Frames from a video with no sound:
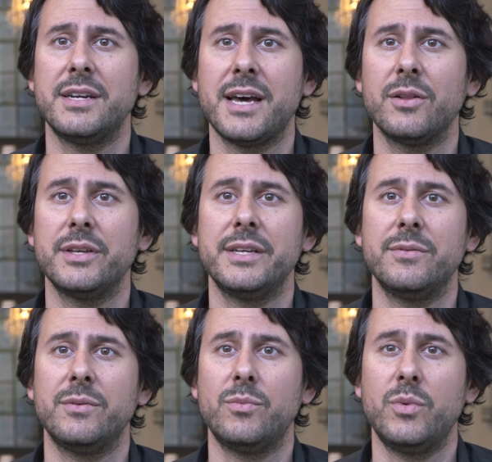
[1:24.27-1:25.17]
not only
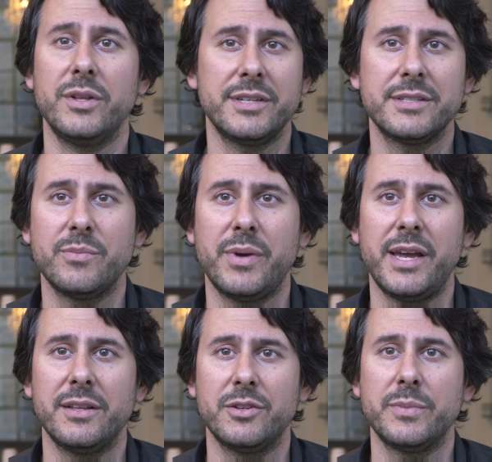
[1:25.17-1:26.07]
willing to
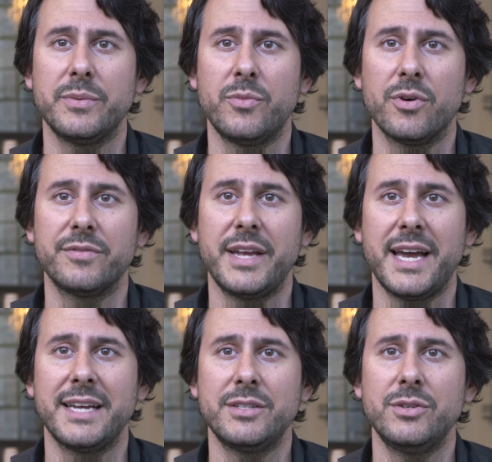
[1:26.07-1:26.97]
pay a little bit more if they
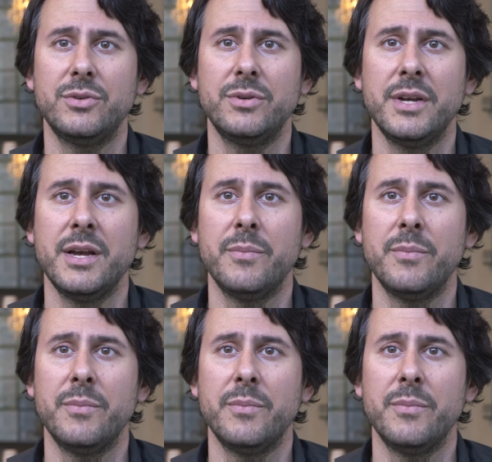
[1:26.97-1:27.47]
had to,